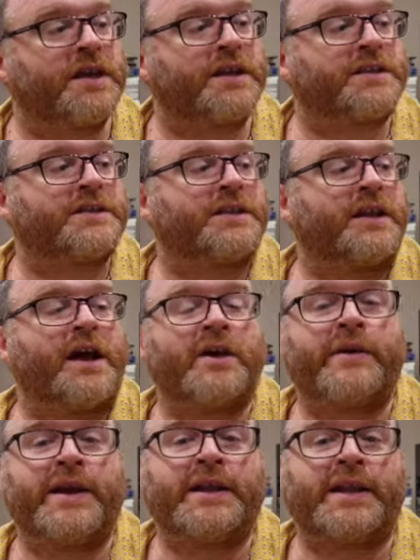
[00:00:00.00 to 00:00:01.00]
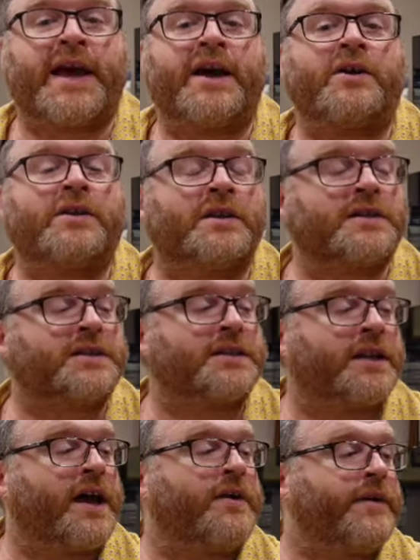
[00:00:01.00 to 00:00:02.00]
Slowing
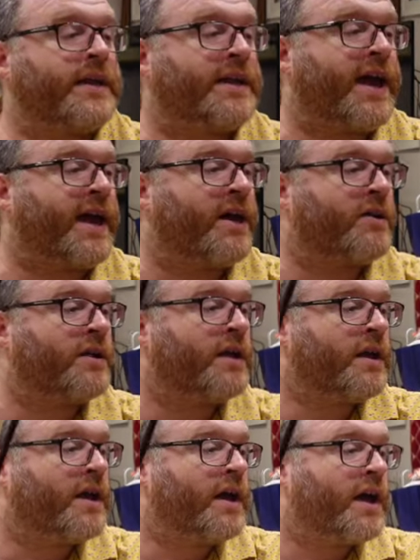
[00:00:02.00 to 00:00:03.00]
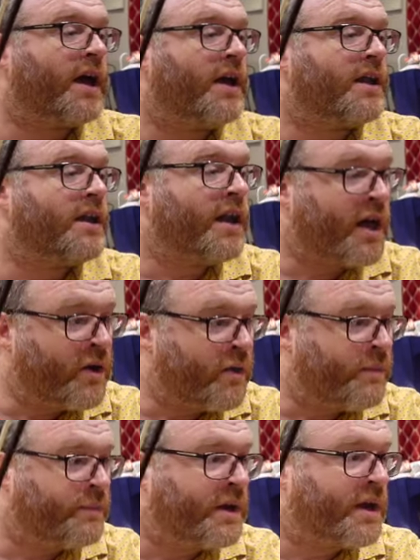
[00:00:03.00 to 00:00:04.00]
down, and lo
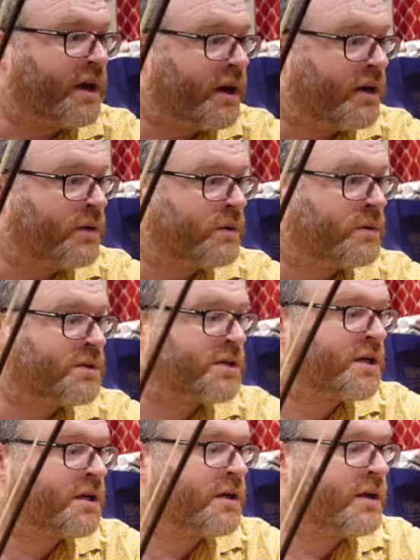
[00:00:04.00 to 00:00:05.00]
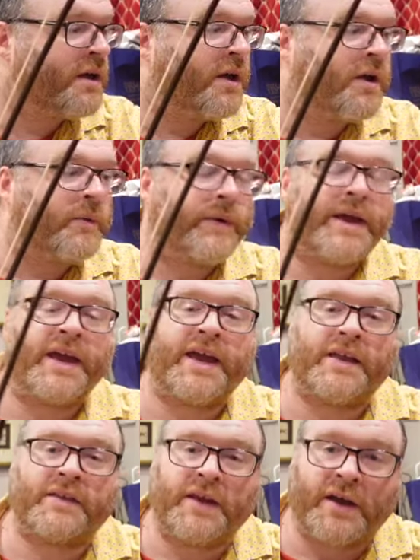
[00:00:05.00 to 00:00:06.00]
and behold, we
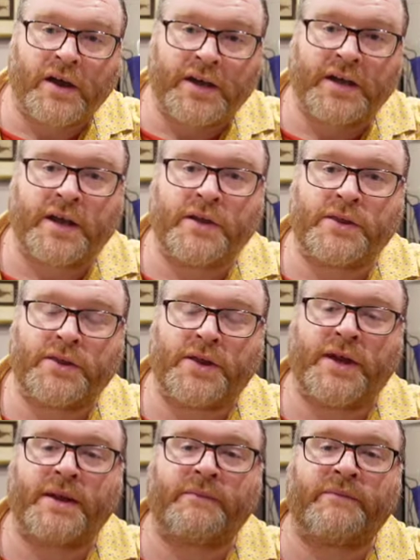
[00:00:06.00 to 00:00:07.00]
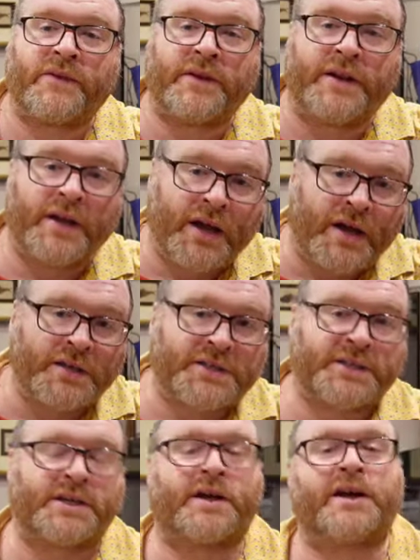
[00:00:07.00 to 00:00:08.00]
hit the I know theme for the
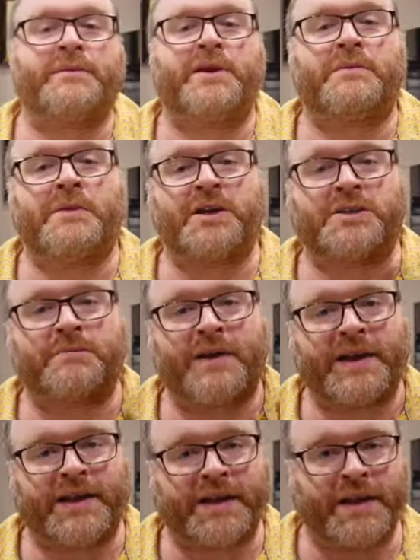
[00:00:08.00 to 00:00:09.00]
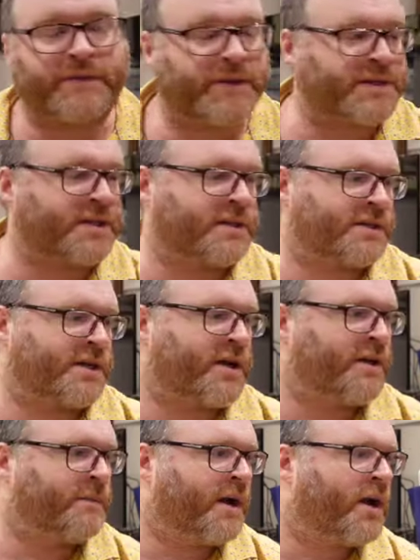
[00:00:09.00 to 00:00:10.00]
last time and the most magnificent
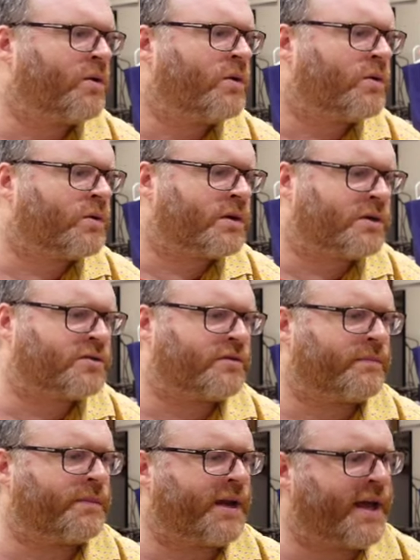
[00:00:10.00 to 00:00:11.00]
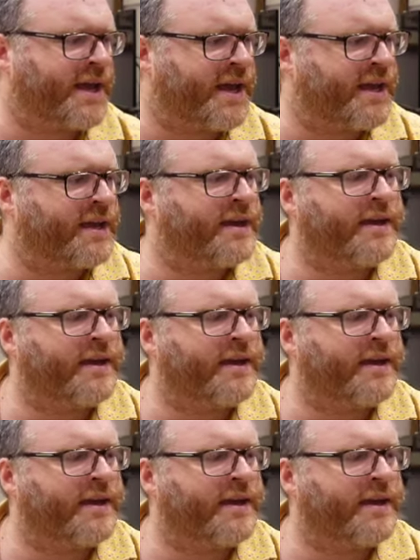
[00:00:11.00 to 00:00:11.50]
time. The whole orchestra playing,